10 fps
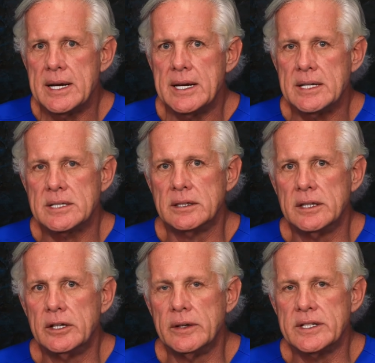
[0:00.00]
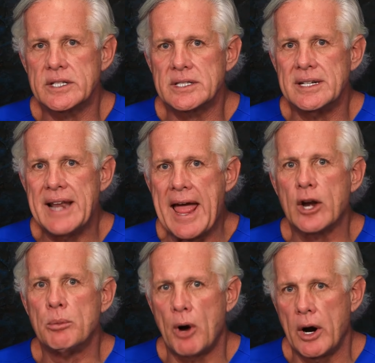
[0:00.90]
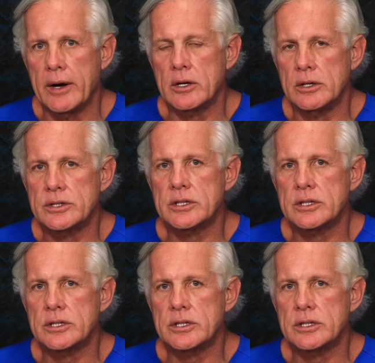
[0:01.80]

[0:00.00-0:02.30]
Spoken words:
is literally just a nanoparticle